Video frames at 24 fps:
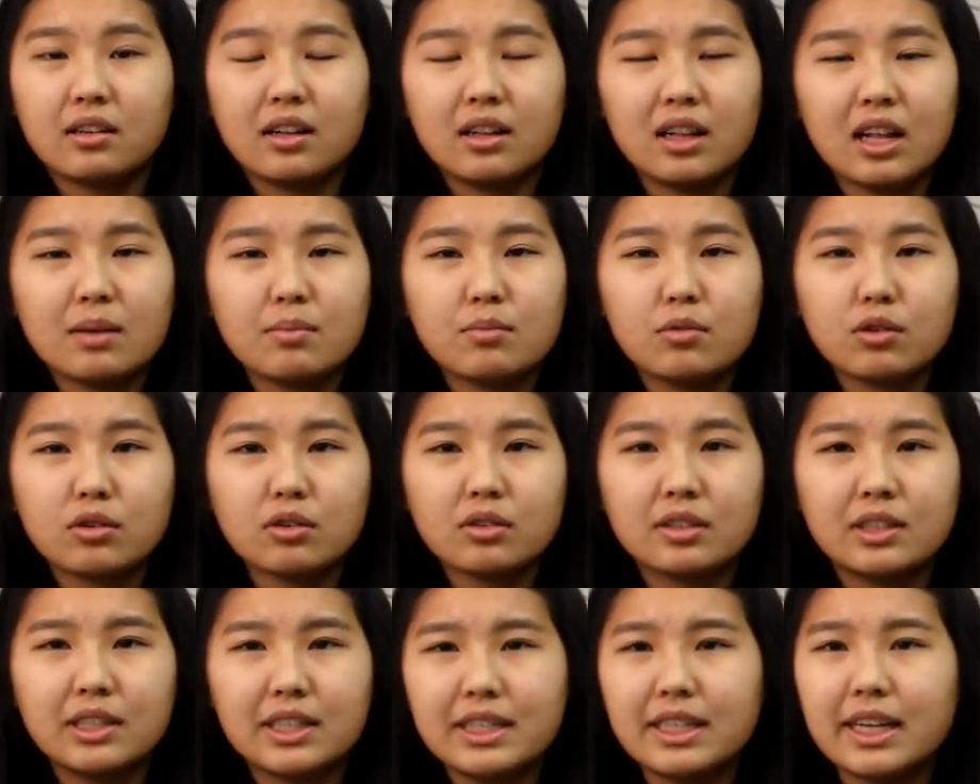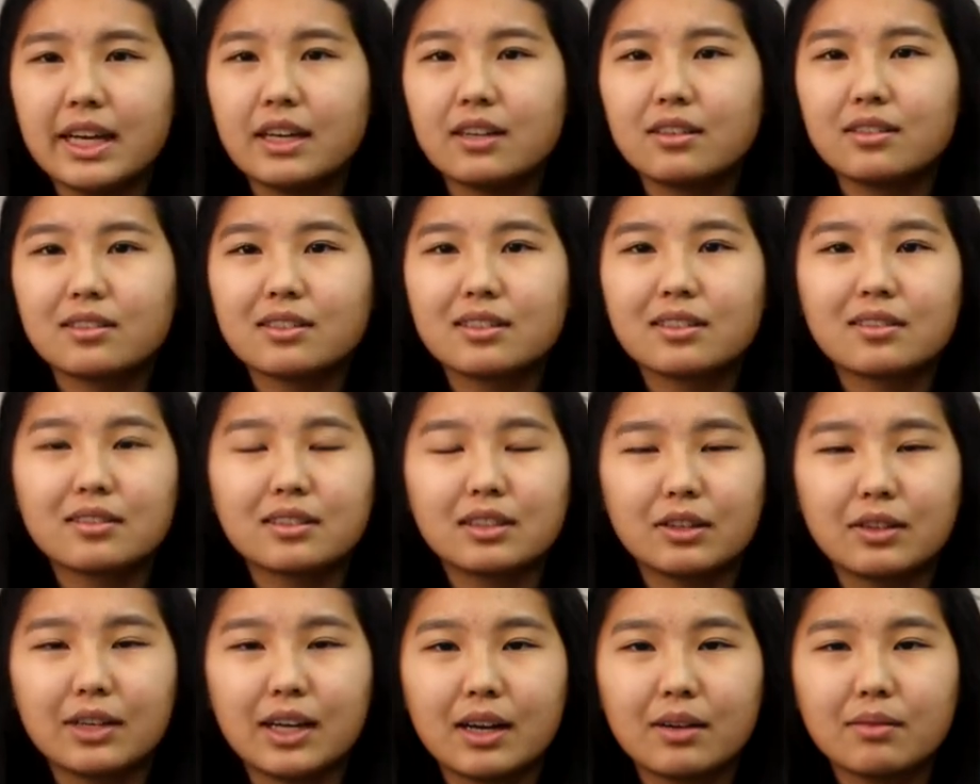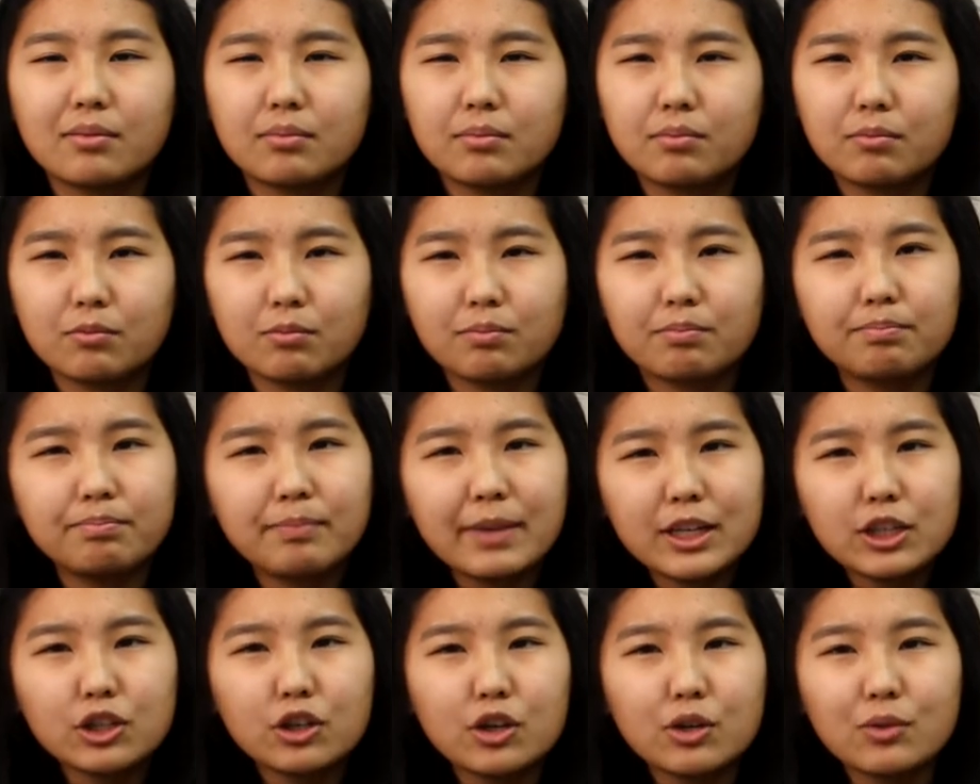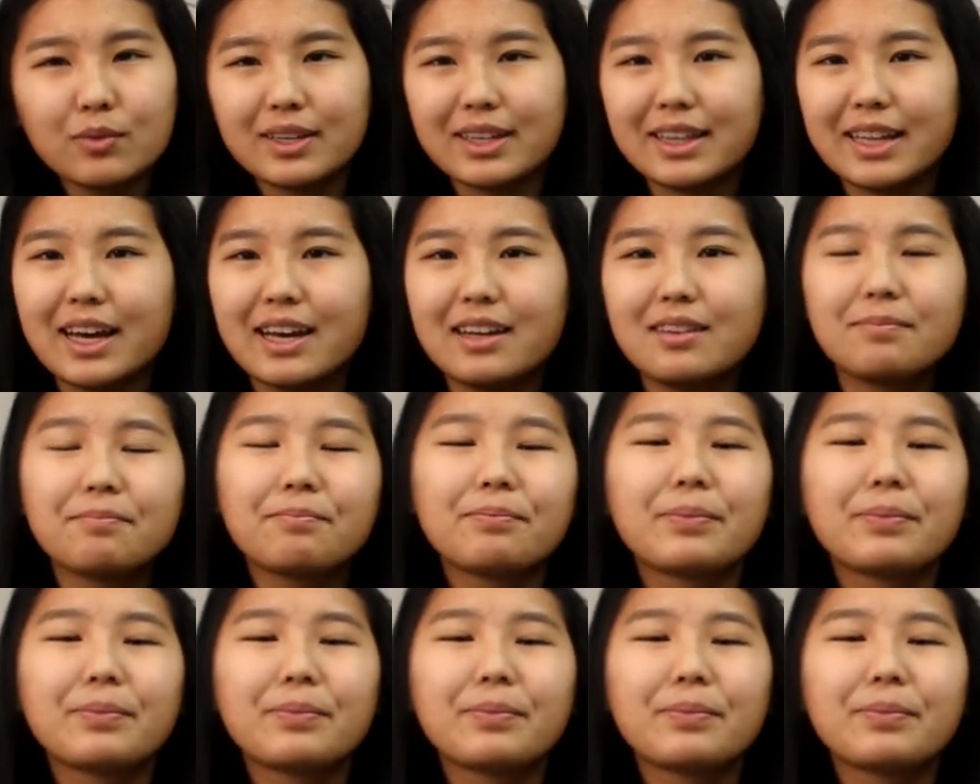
a lot more details. So yeah, make sure to read that.